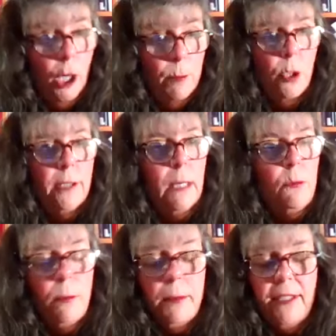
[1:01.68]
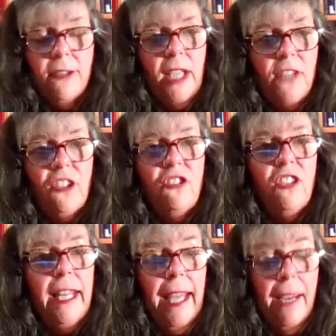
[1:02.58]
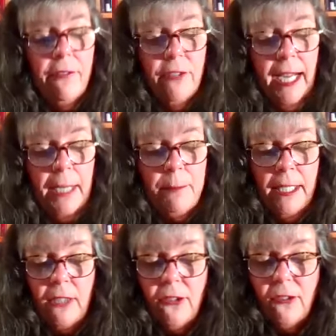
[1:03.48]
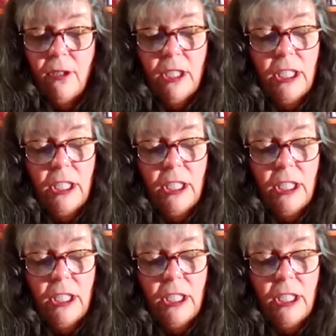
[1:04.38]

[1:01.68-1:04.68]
our book that we'll be discussing today, Every 9 Minutes.